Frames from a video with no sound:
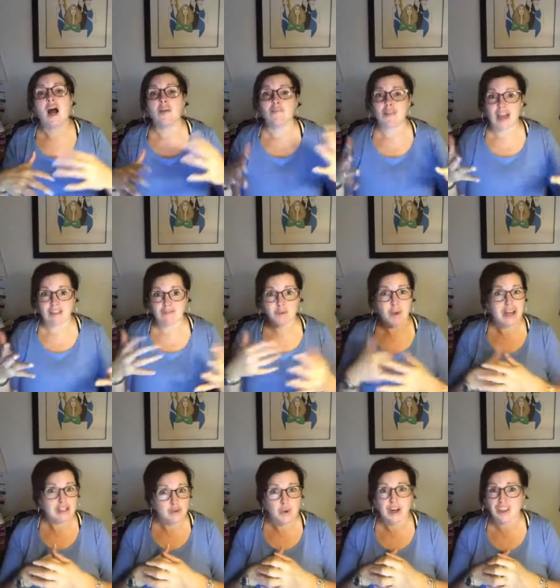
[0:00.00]
Um, I have to
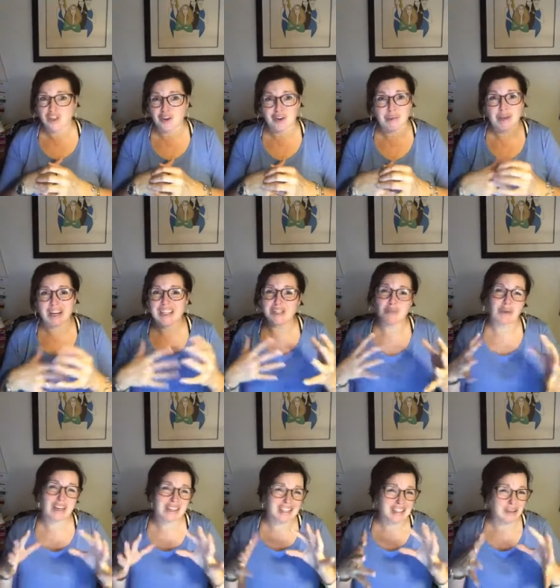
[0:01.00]
wait 20, 30 minutes
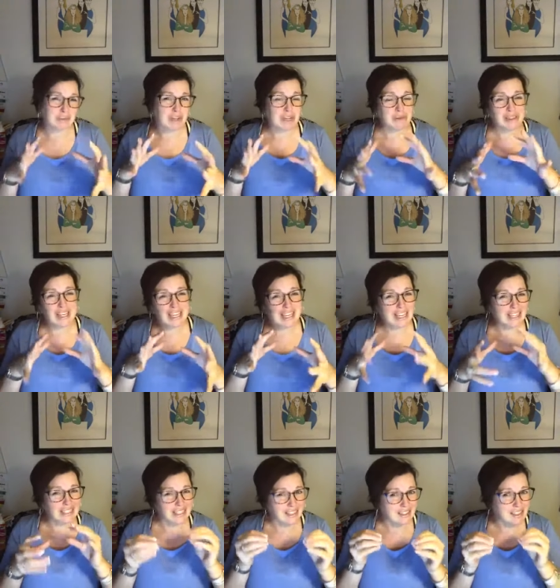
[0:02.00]
because sometimes they
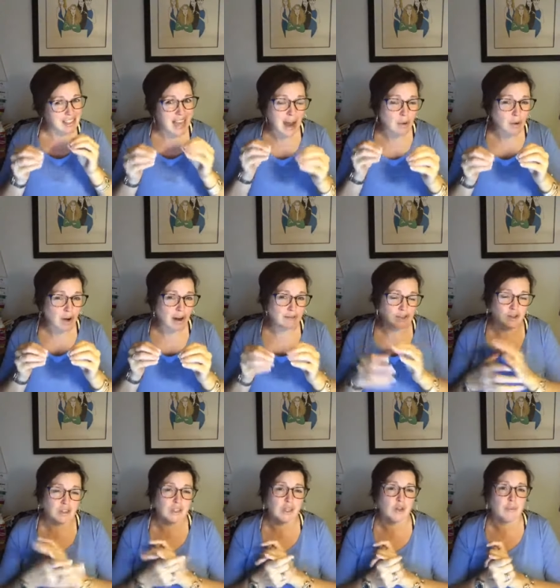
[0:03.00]
get a little sour
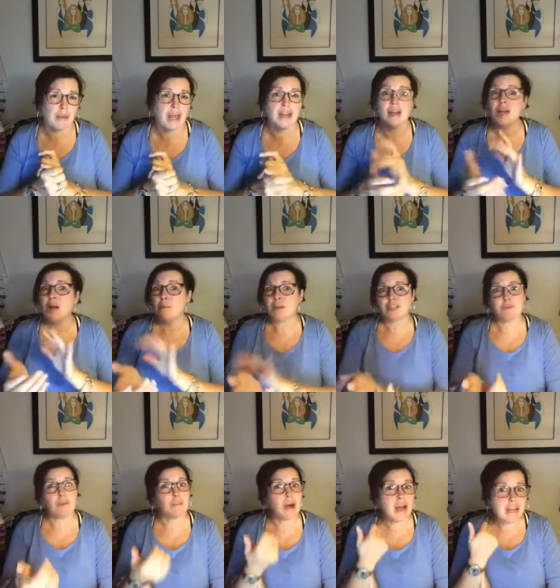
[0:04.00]
after a little bit
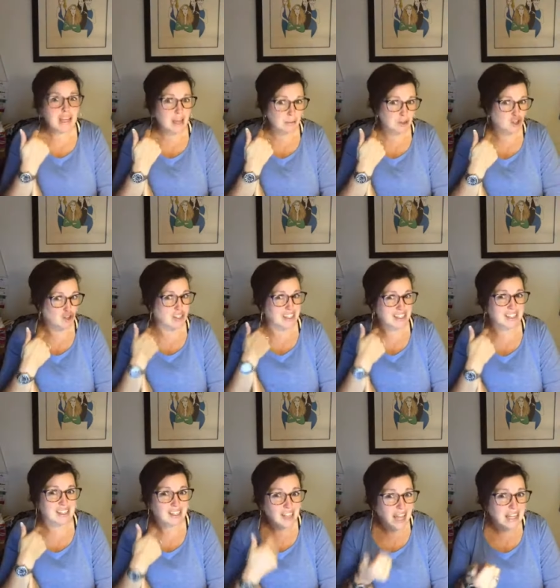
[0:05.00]
because my body chemistry
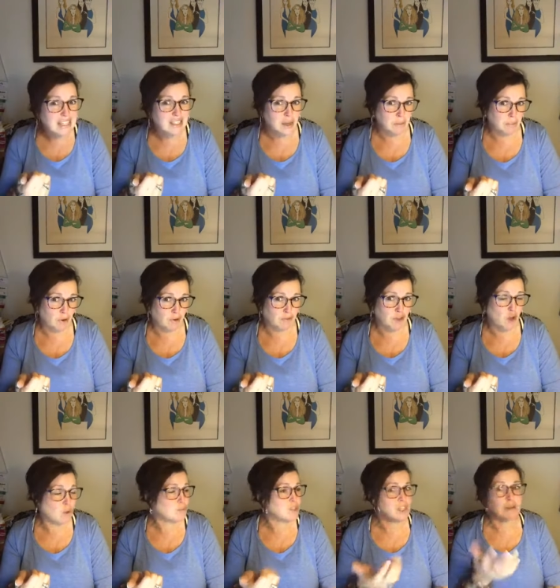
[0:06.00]
doesn't like some
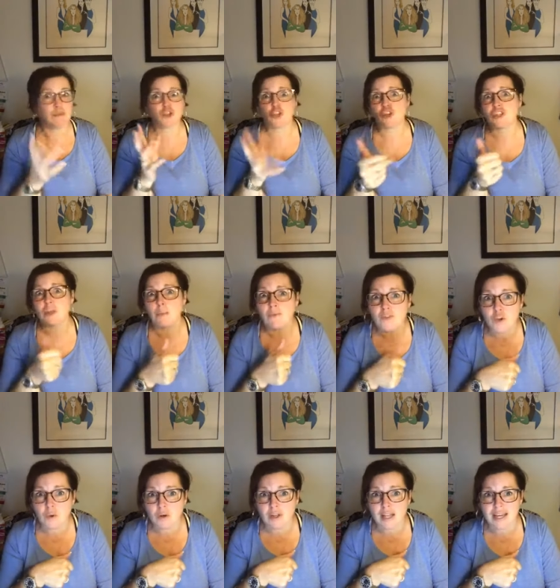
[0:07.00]
perfumes, and I'm sure some of
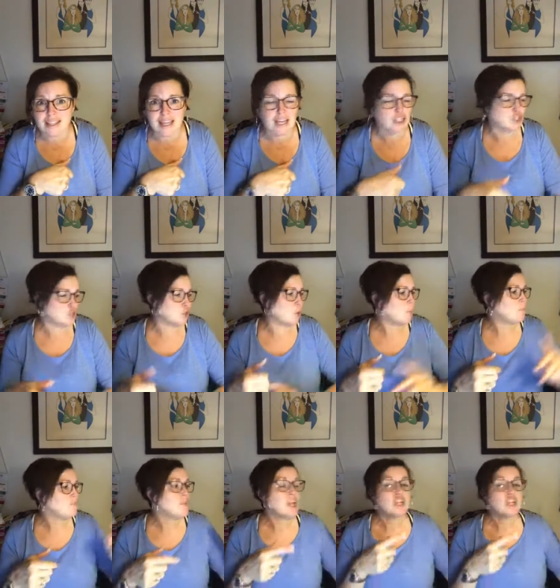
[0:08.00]
you are like that too.